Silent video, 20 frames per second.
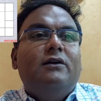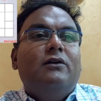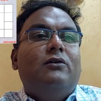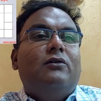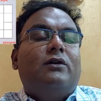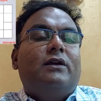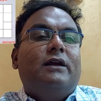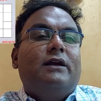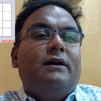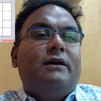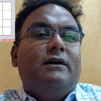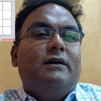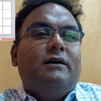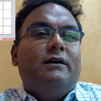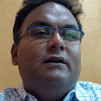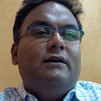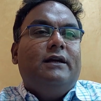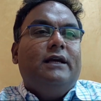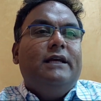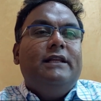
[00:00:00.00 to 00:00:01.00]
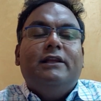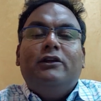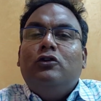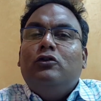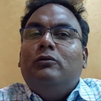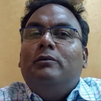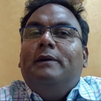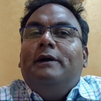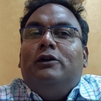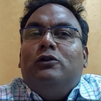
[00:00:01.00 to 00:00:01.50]
Okay, either
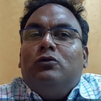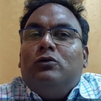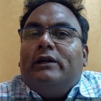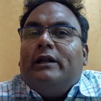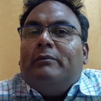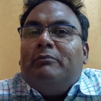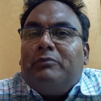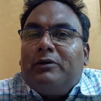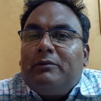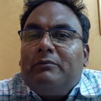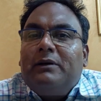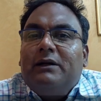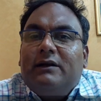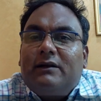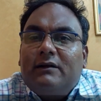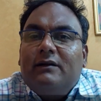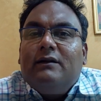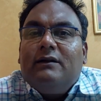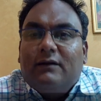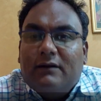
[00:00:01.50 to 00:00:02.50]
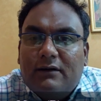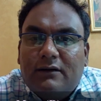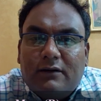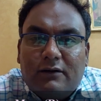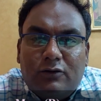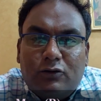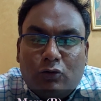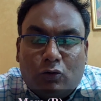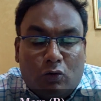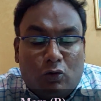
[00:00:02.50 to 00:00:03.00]
you'll be too temperamental,
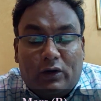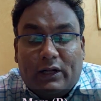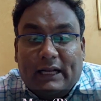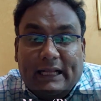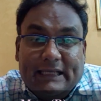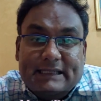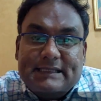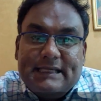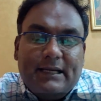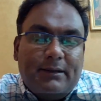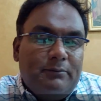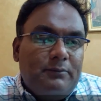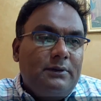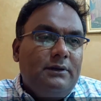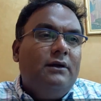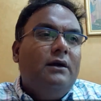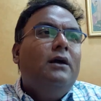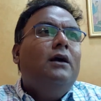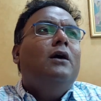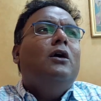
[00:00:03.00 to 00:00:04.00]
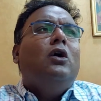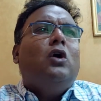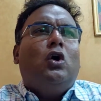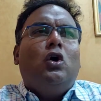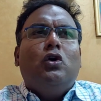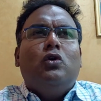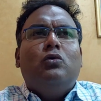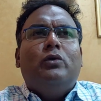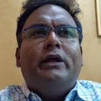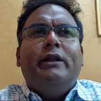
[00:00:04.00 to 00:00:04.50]
to quote an example,
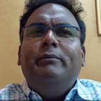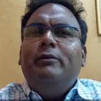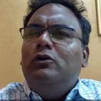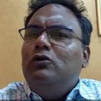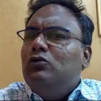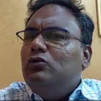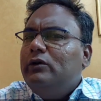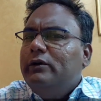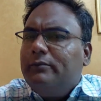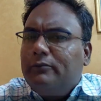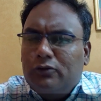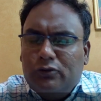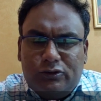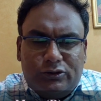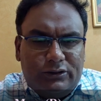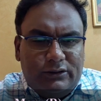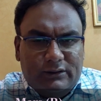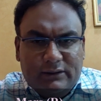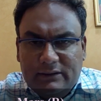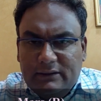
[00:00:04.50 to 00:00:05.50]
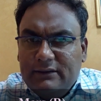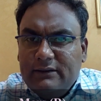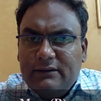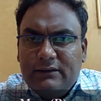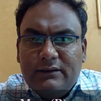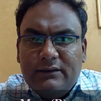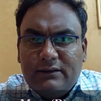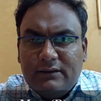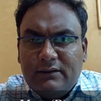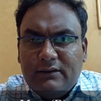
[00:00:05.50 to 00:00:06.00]
or you can be too emotional,
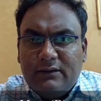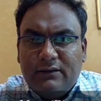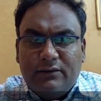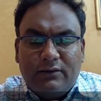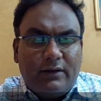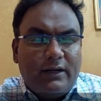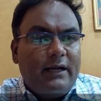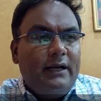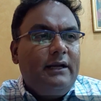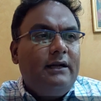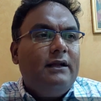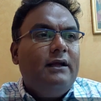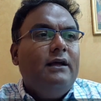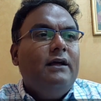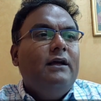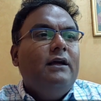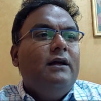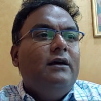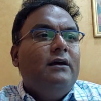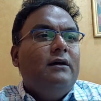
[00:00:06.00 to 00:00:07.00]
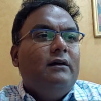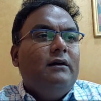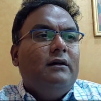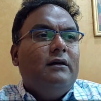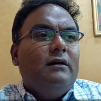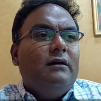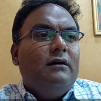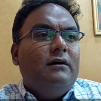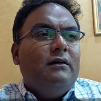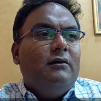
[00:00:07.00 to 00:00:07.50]
right?
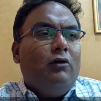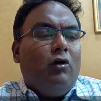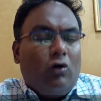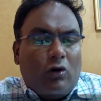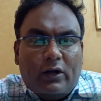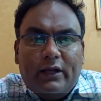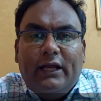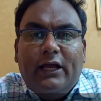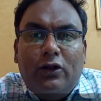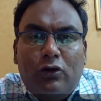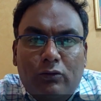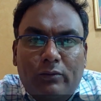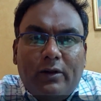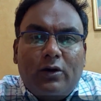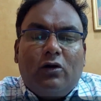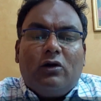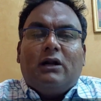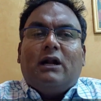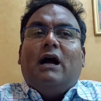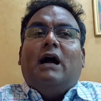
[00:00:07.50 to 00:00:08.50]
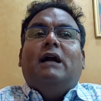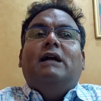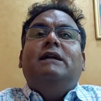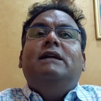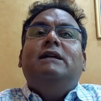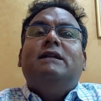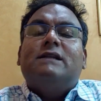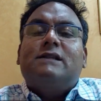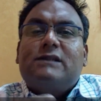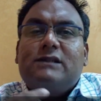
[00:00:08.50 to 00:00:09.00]
Or again, you may not
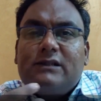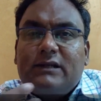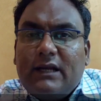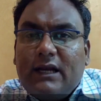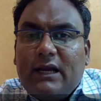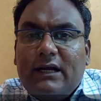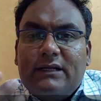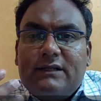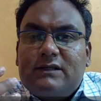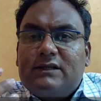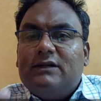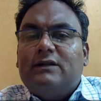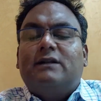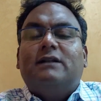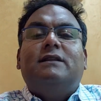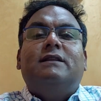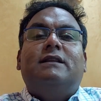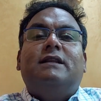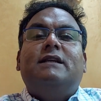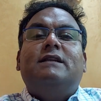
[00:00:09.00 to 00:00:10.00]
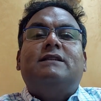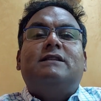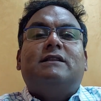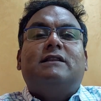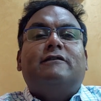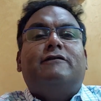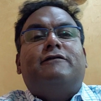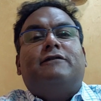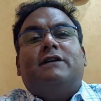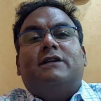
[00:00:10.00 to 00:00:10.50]
understand certain things in
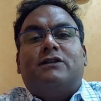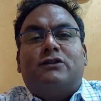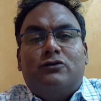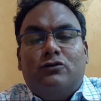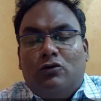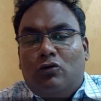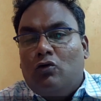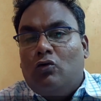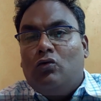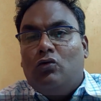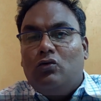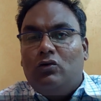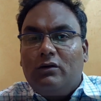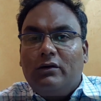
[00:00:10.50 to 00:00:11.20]
the first go,